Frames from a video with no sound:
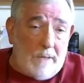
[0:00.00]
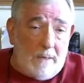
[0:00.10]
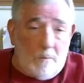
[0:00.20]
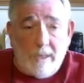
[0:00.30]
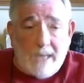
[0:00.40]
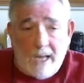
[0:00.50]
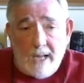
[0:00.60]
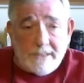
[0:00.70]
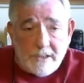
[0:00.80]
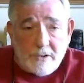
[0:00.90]
and
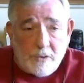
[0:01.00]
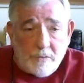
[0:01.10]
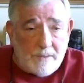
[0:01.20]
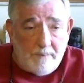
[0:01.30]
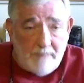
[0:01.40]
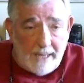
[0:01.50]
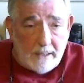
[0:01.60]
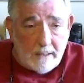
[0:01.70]
reconstitute the bait.